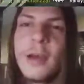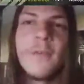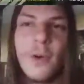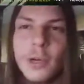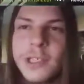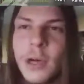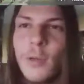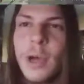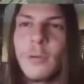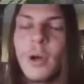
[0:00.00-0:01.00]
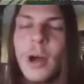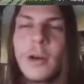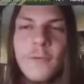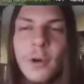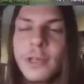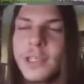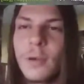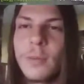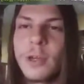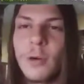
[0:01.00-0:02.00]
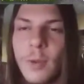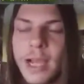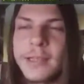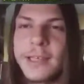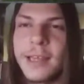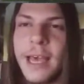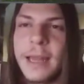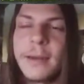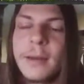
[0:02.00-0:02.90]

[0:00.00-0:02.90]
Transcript: Focus on what went wrong. Focus on correcting that.